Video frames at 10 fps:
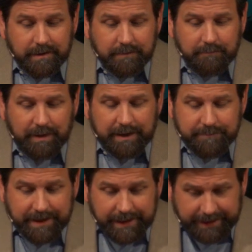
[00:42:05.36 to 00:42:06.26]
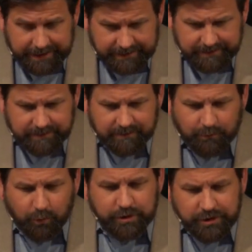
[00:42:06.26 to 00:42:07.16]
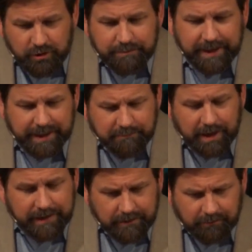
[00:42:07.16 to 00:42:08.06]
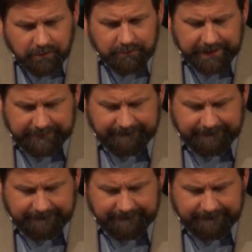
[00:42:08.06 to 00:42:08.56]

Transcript: by pity or to pity by their groaning.